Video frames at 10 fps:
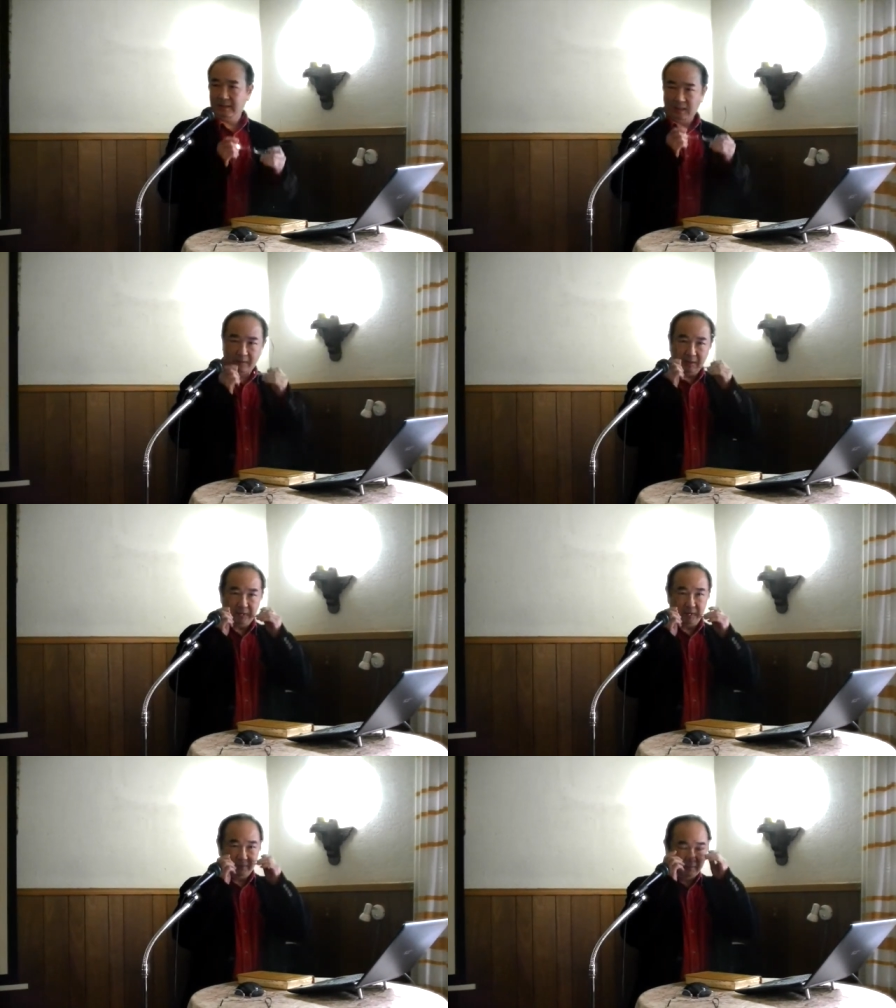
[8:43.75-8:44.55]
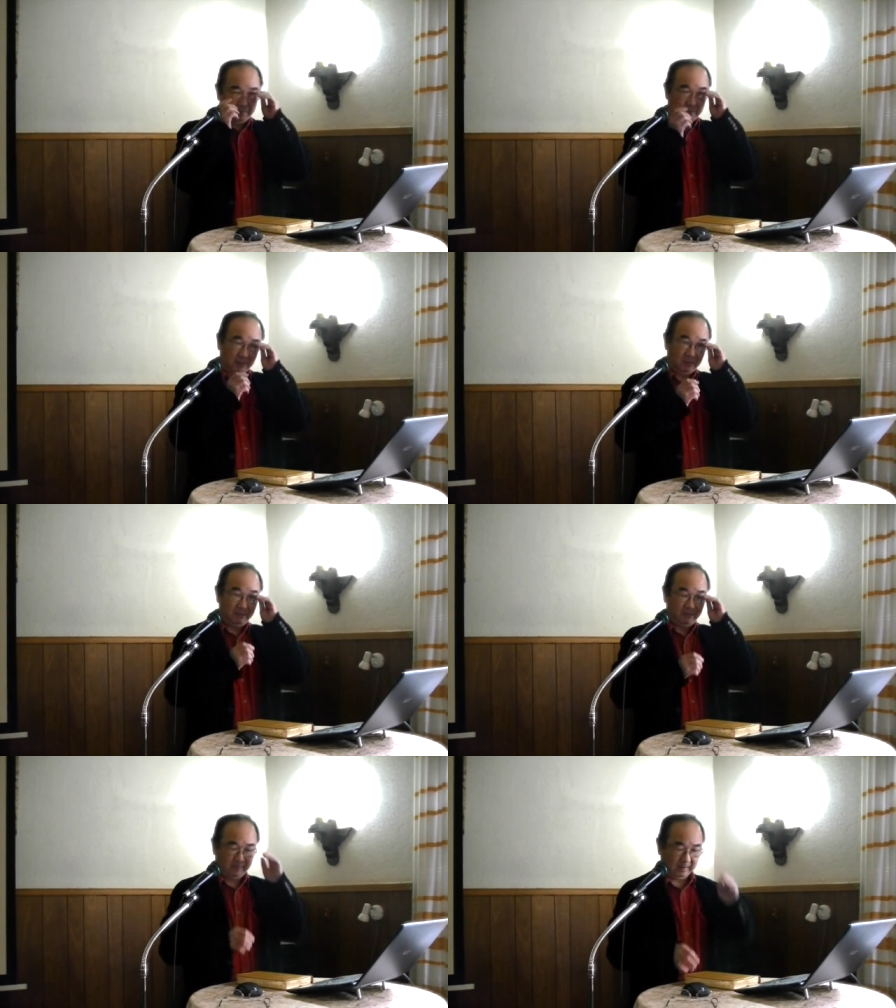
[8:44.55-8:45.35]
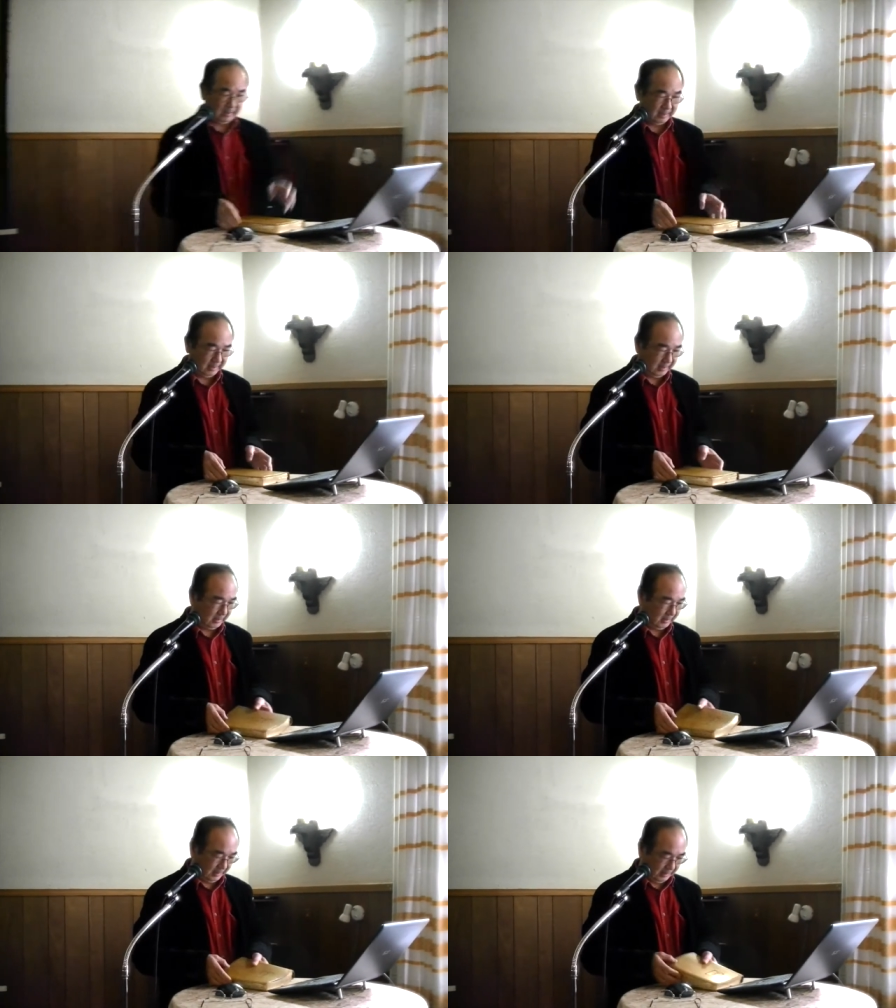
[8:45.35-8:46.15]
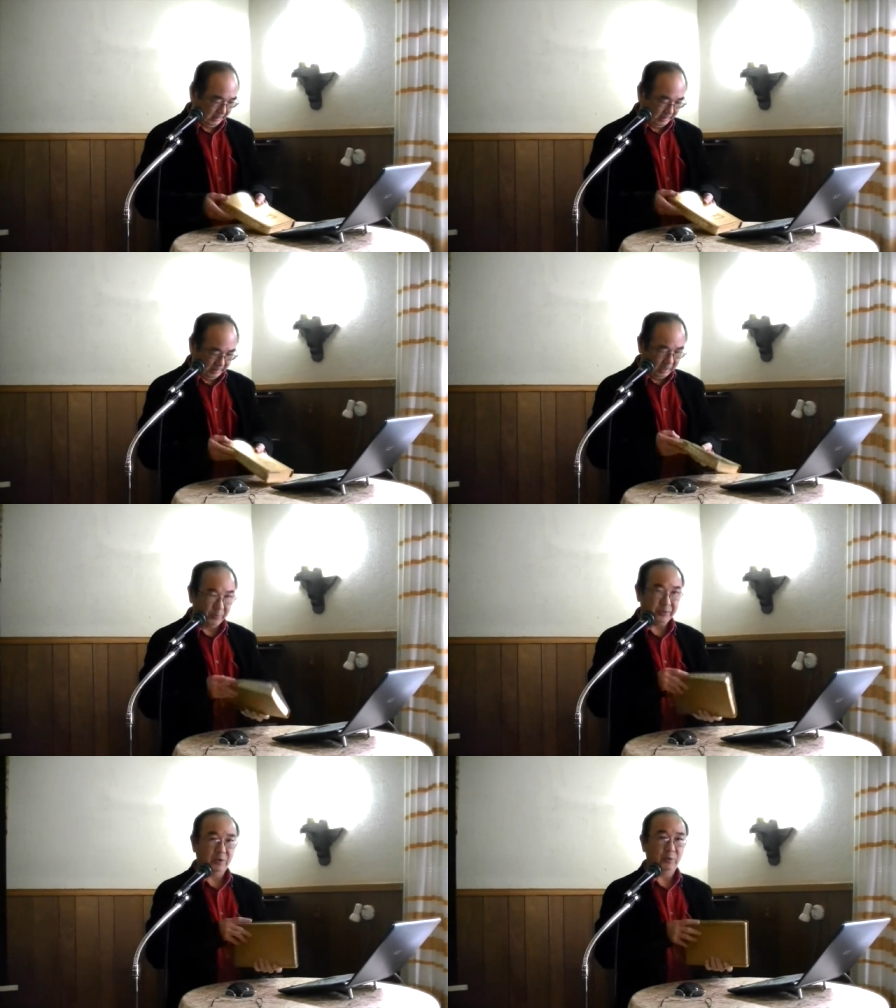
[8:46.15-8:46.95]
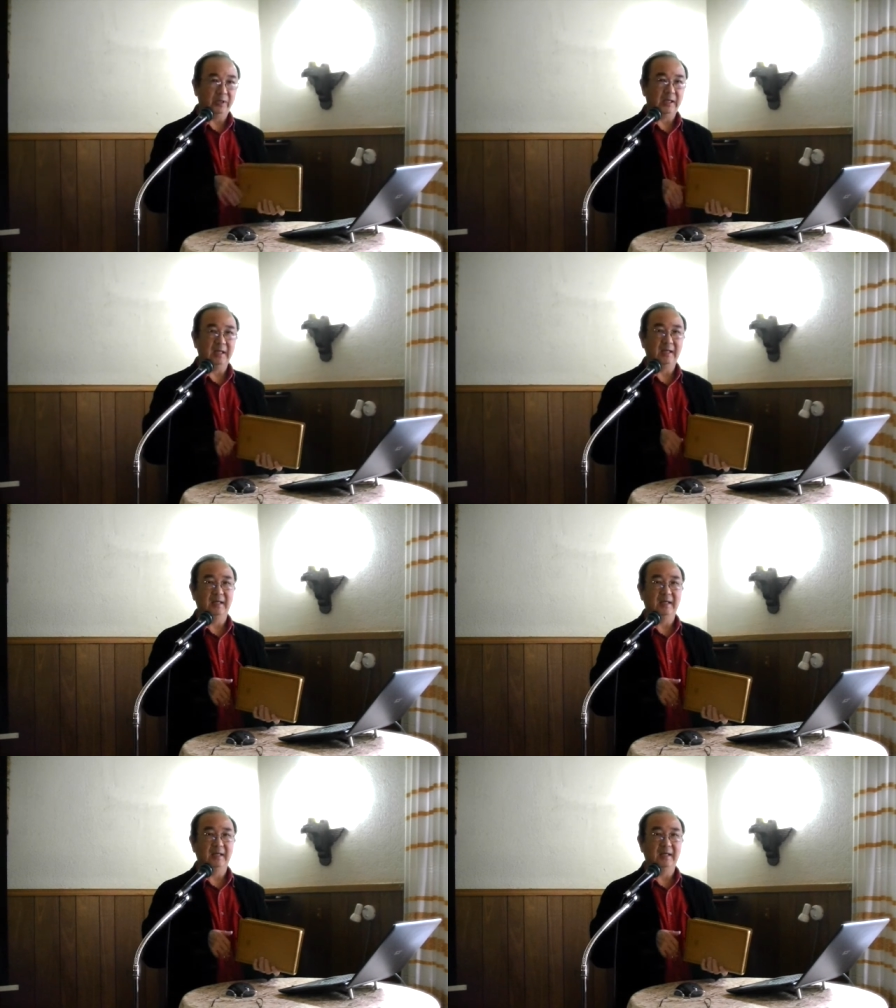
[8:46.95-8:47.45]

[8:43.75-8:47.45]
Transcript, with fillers: How are you? Good. How was your week?